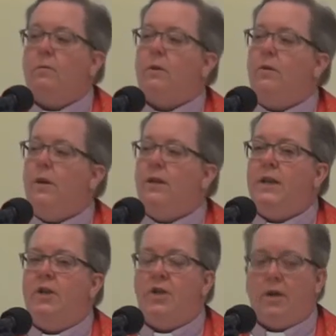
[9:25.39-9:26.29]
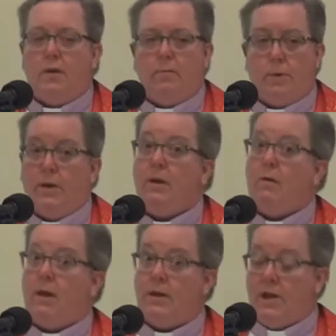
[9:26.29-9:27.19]
including teaching,
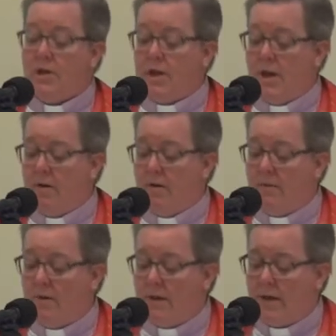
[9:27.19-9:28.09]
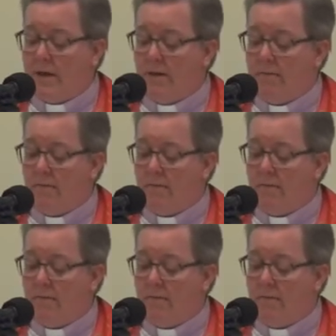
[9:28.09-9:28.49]
particularly teaching at university.